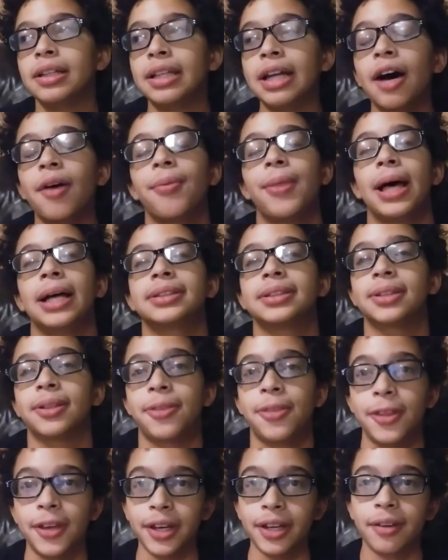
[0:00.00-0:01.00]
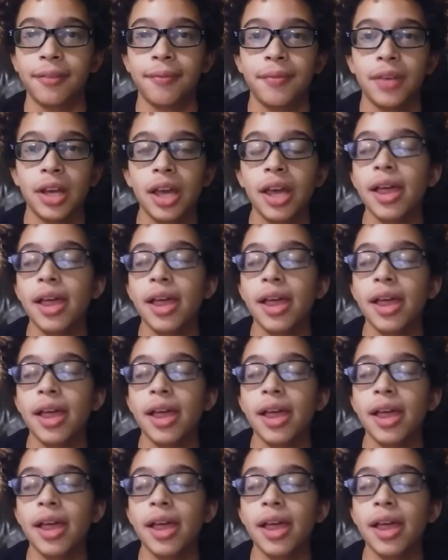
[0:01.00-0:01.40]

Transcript: now that's a thing.